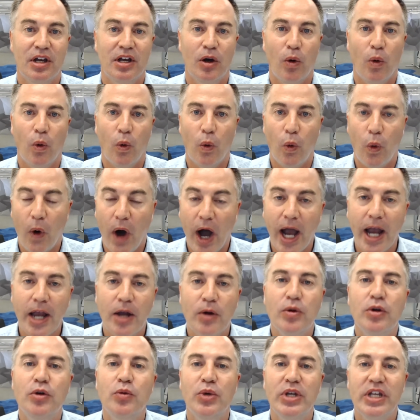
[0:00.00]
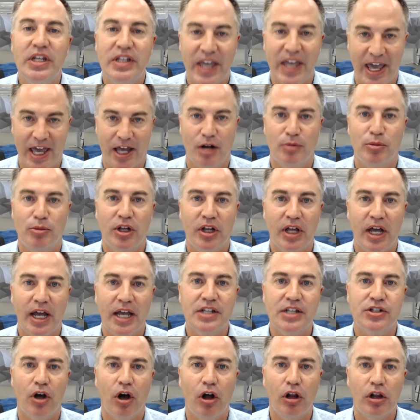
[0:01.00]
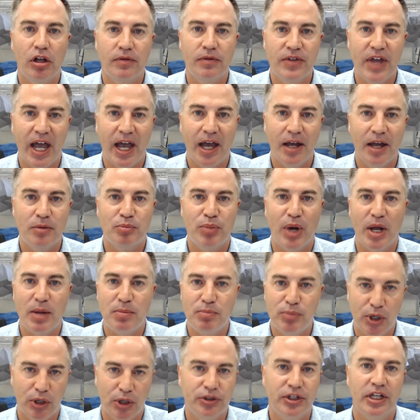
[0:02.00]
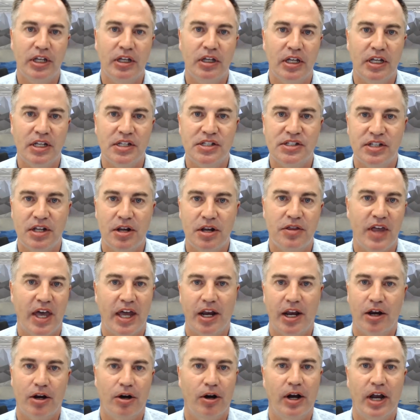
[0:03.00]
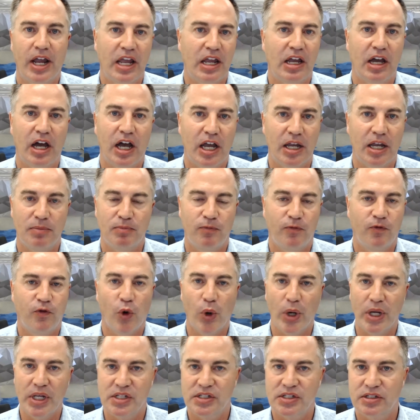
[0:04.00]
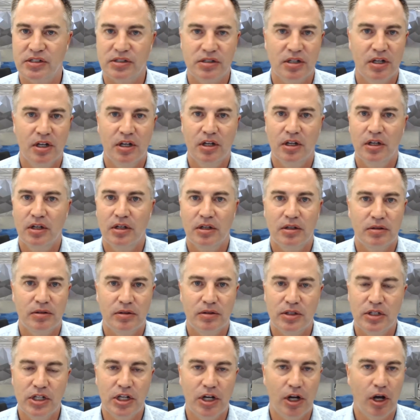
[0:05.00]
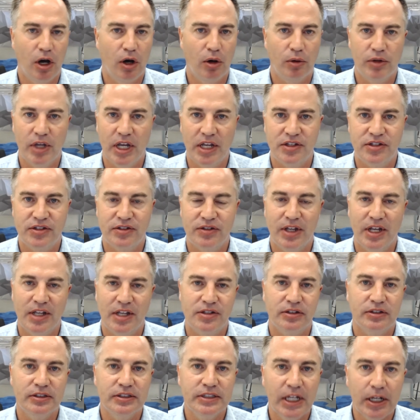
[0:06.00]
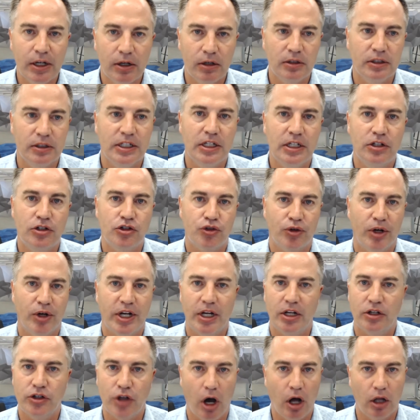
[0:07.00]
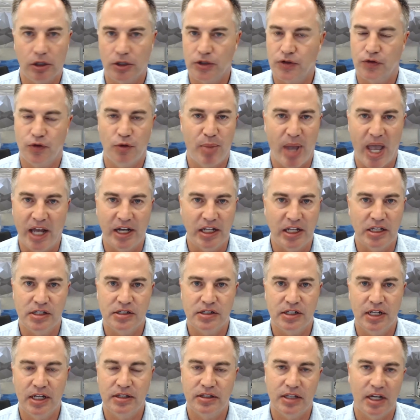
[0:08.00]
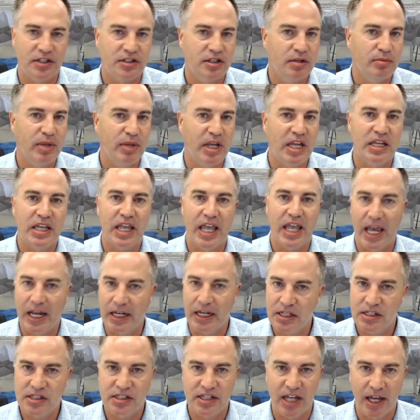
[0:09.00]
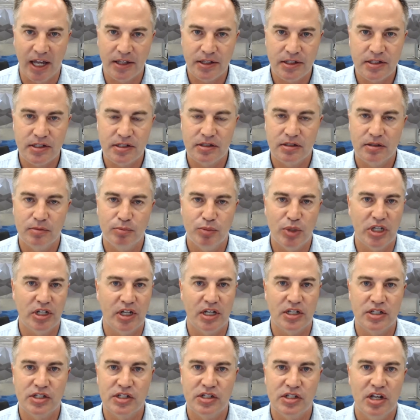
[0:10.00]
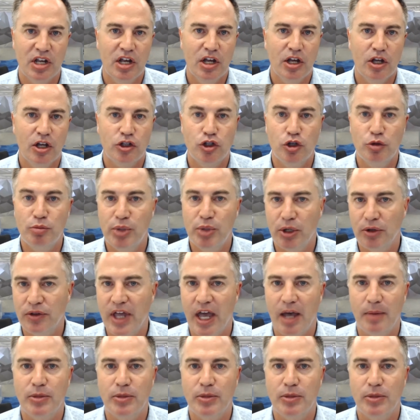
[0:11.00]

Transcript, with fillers: Why would we cannibalize all of that by building a synthetic or AI voice? You know, it's it's literally trading dollars for pennies. It doesn't make any sense because you build that